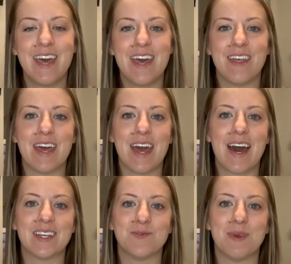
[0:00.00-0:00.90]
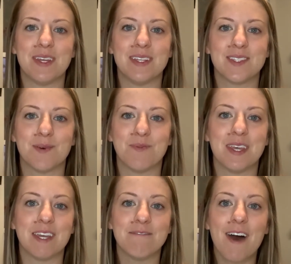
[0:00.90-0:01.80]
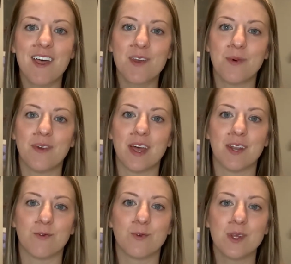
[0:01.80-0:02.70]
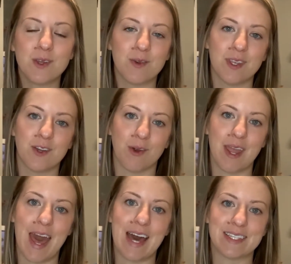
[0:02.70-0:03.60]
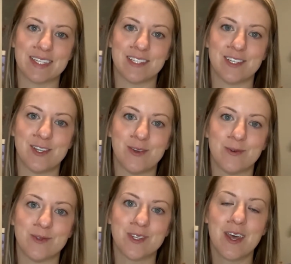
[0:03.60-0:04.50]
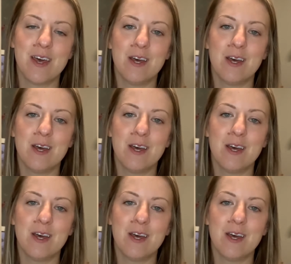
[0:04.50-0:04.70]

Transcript: It has been something invaluable and a really, really great asset to use.